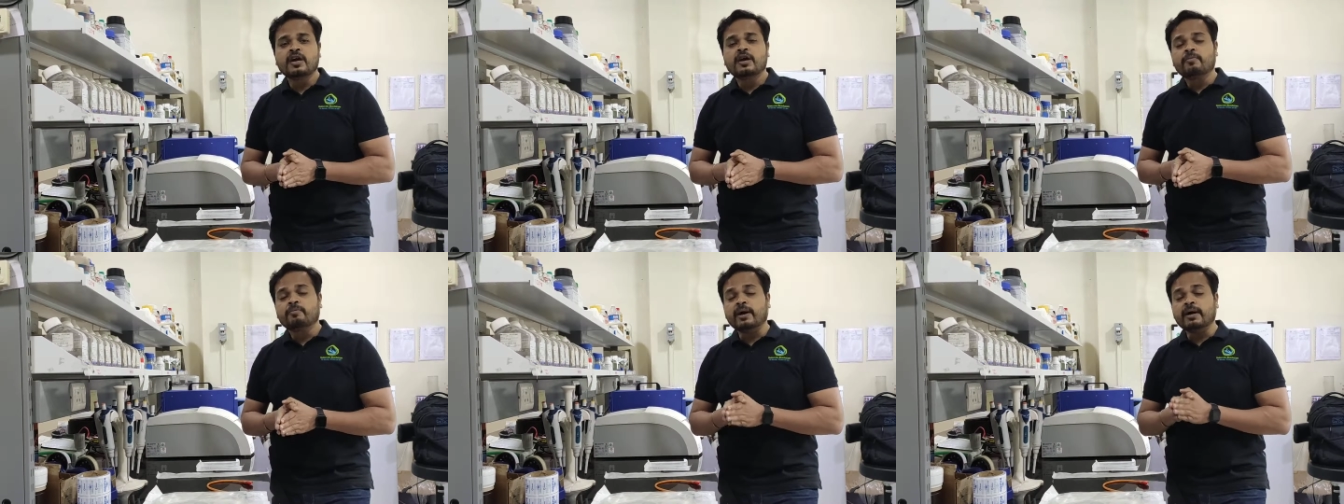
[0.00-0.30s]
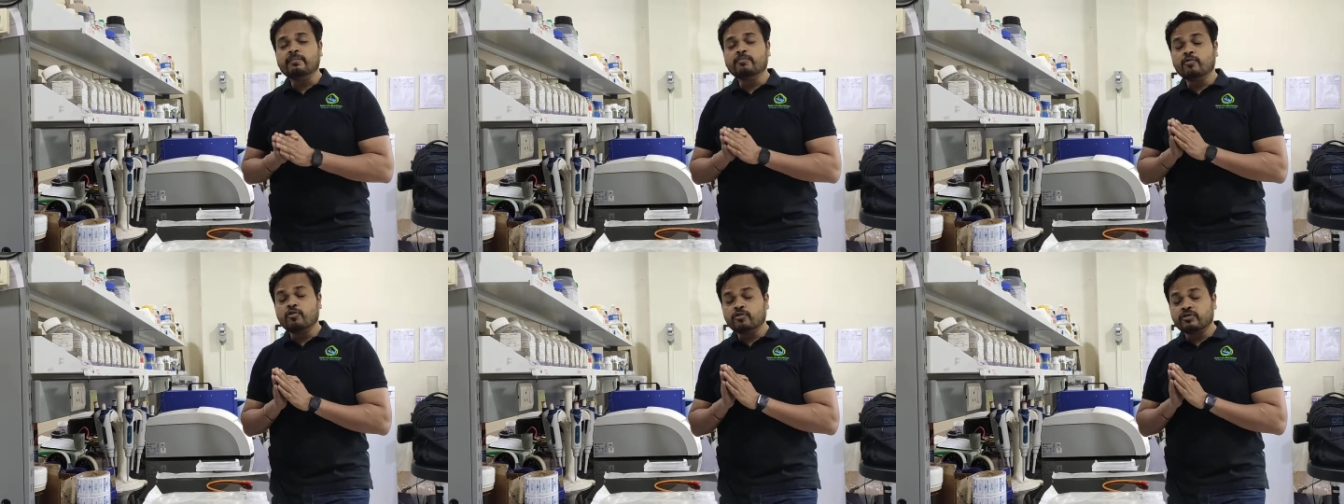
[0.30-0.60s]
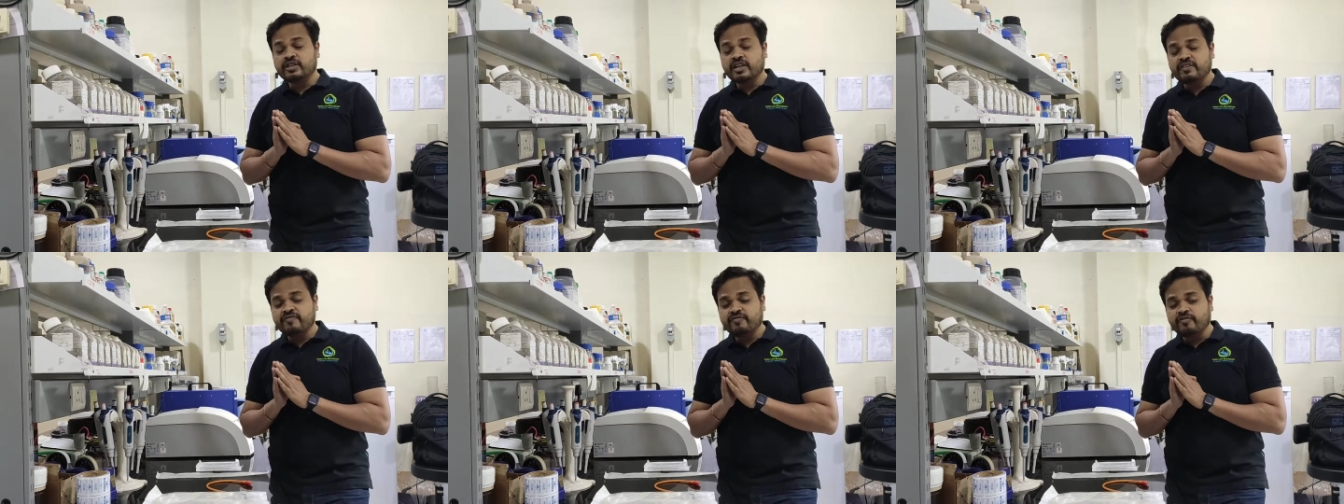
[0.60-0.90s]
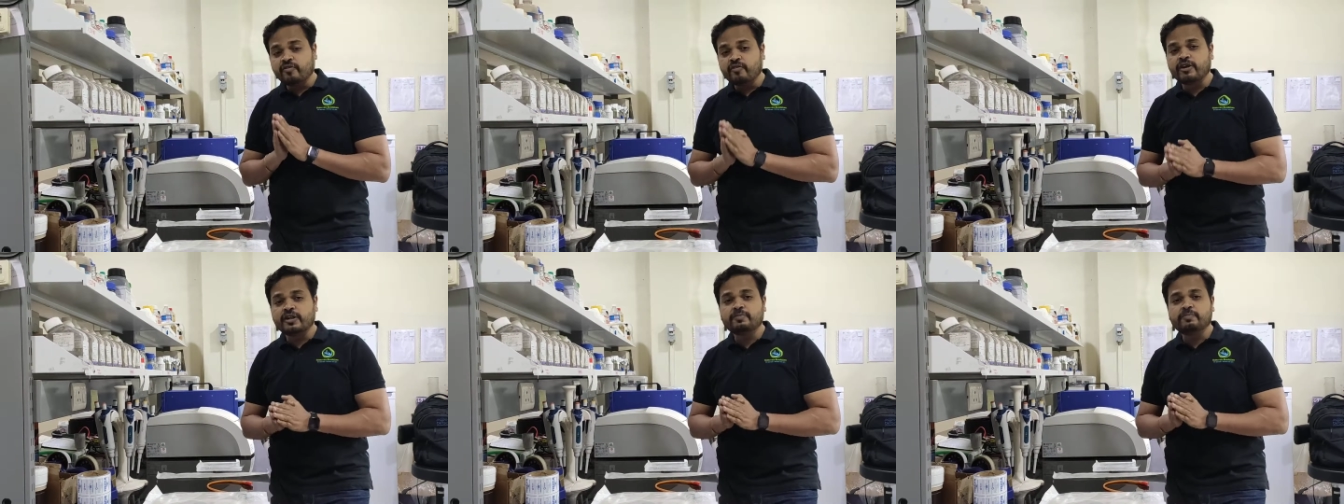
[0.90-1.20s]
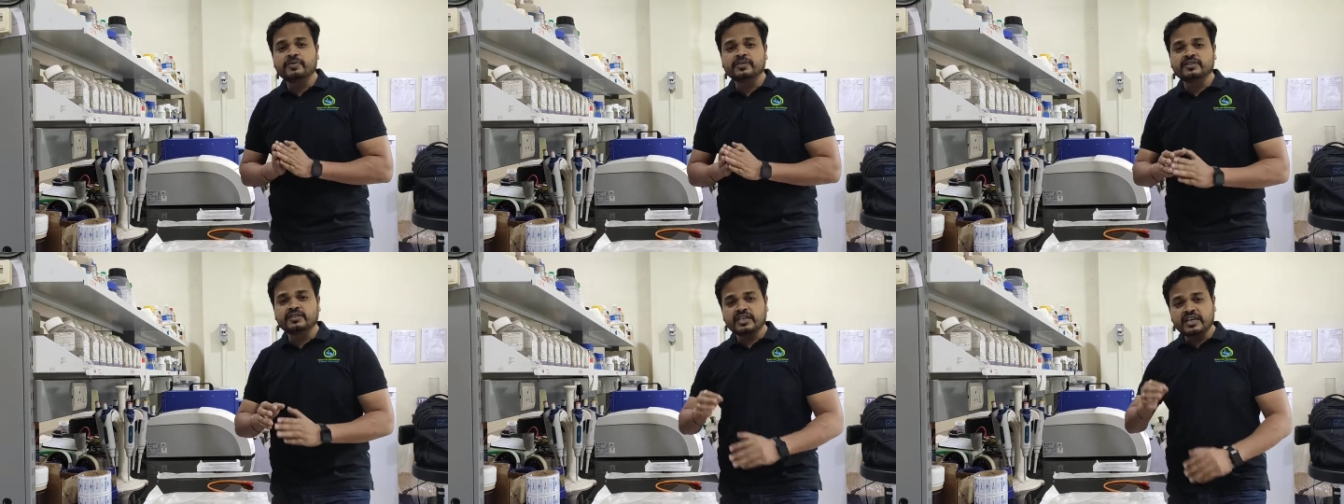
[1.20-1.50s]
by more than
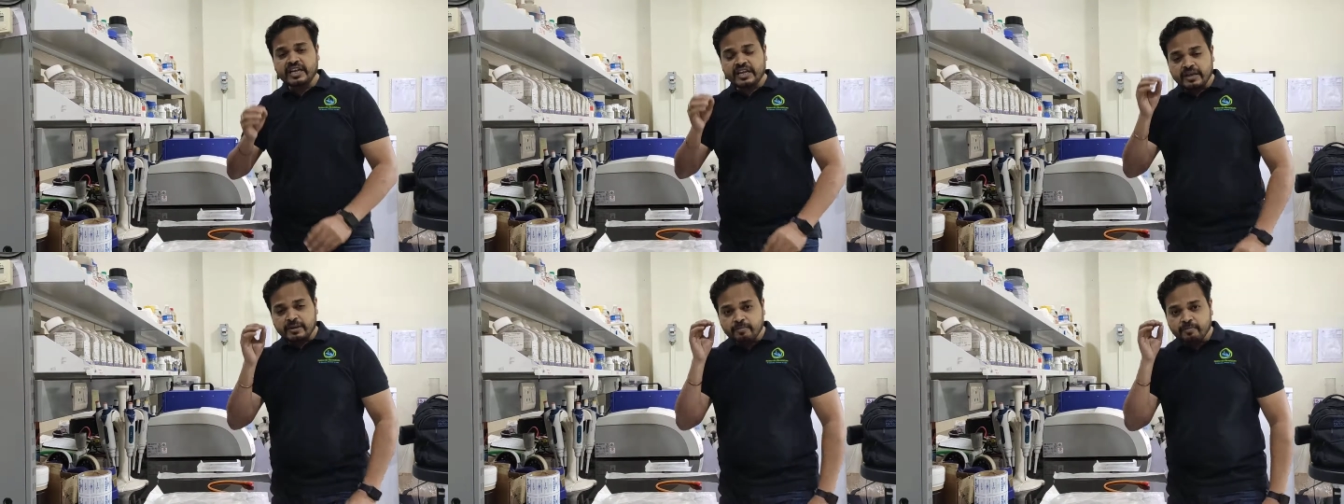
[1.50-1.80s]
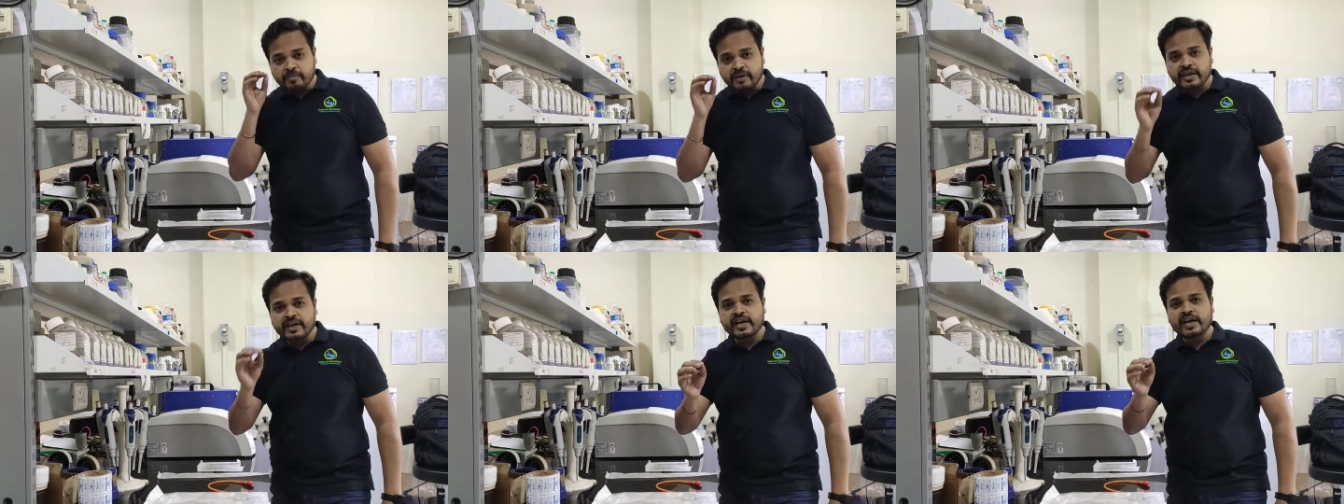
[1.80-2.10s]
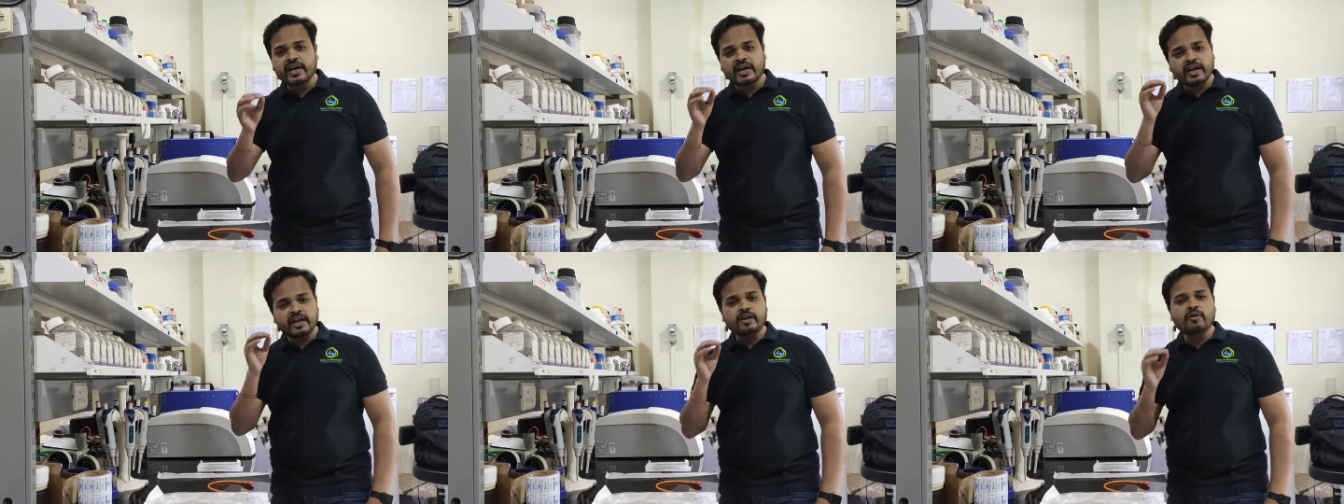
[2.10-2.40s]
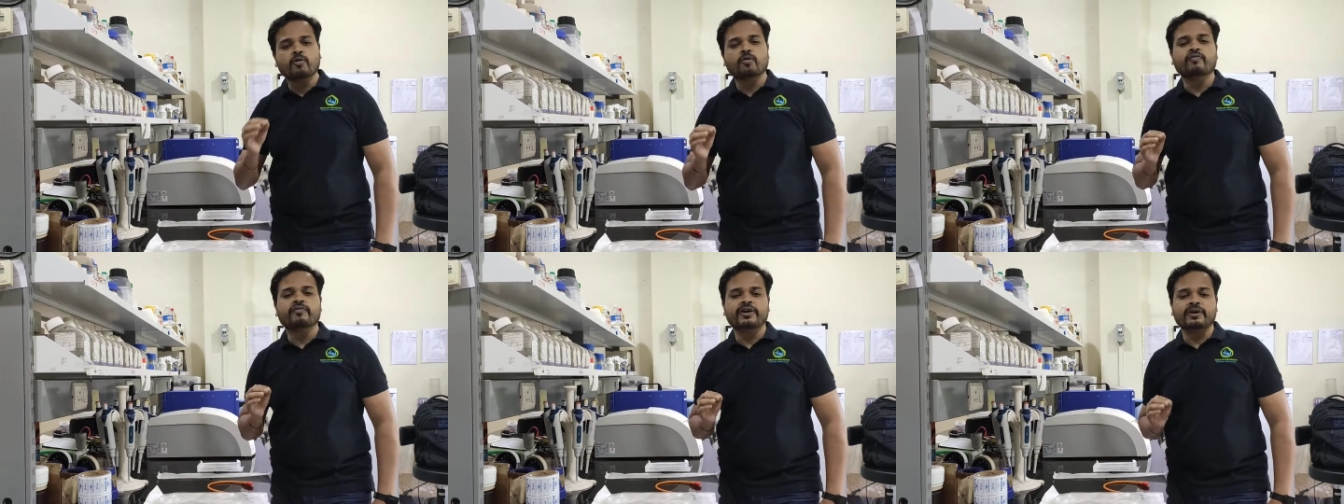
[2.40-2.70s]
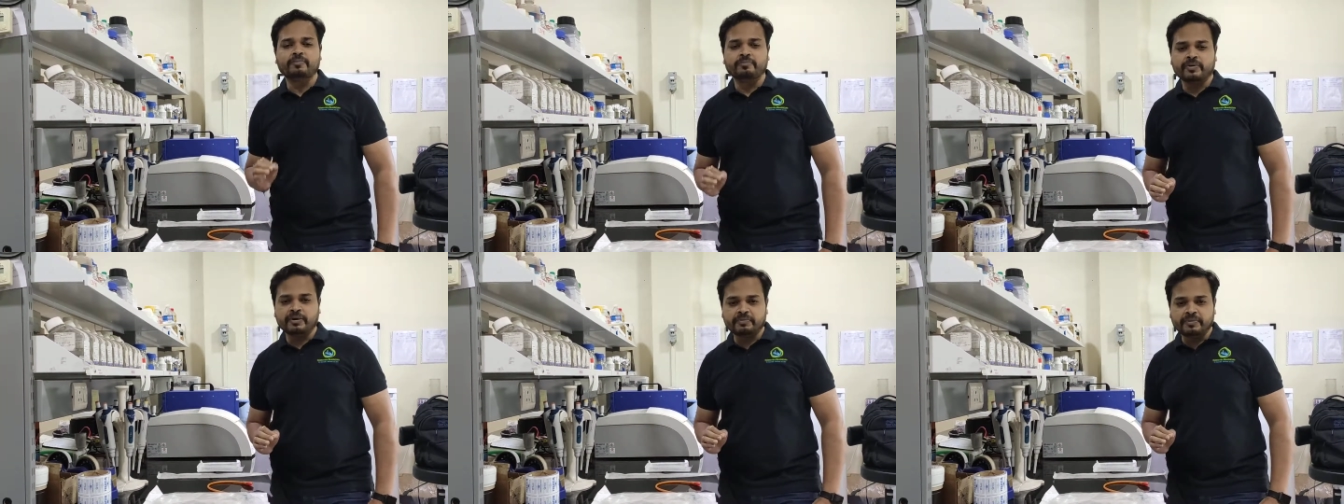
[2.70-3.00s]
40% immediately over
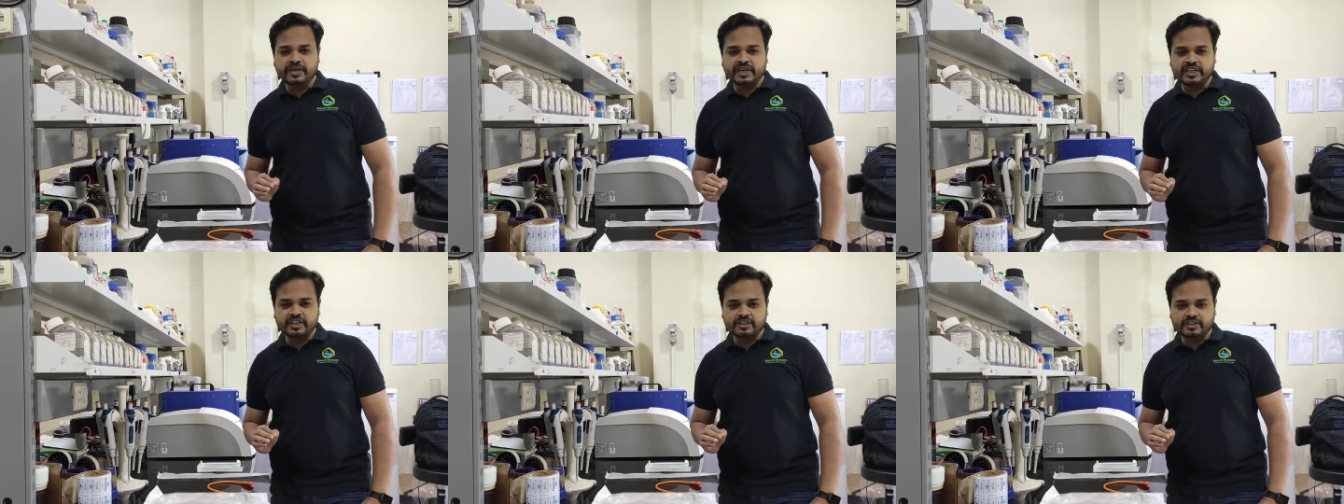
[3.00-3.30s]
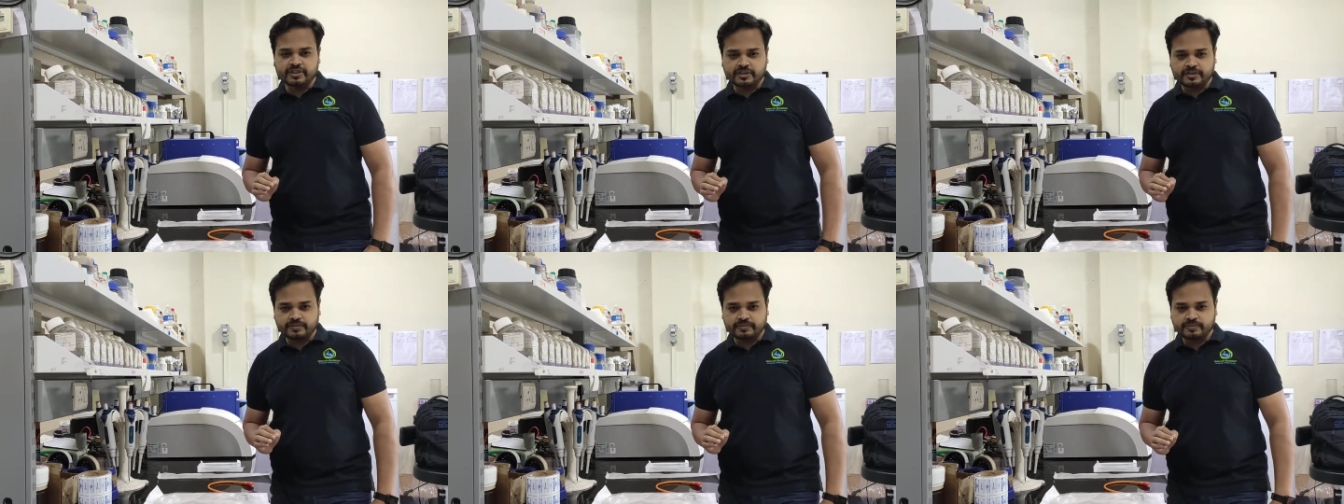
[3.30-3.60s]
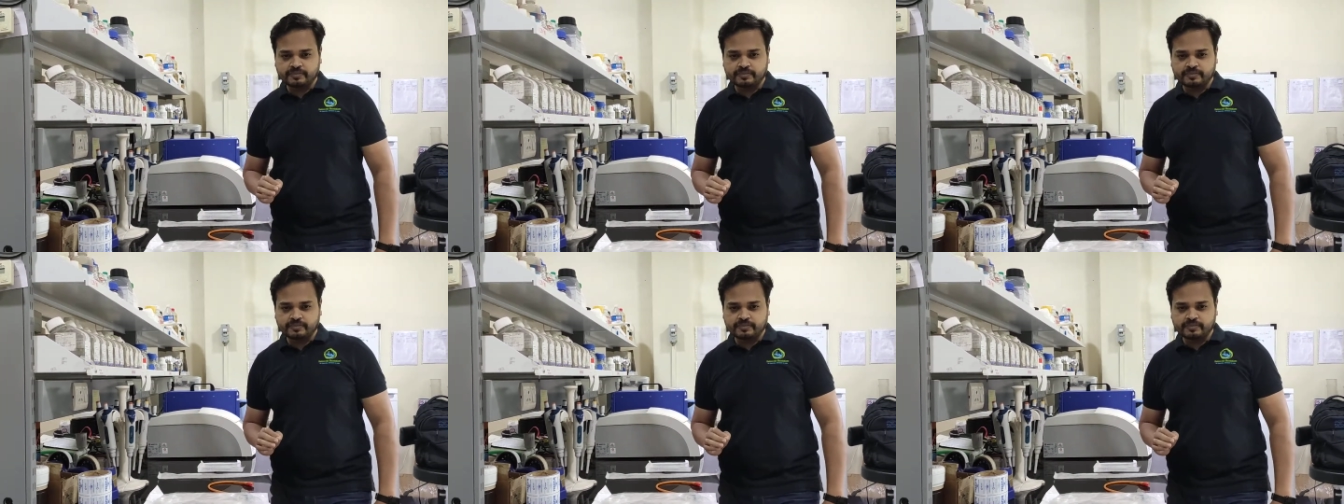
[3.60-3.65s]
implementation.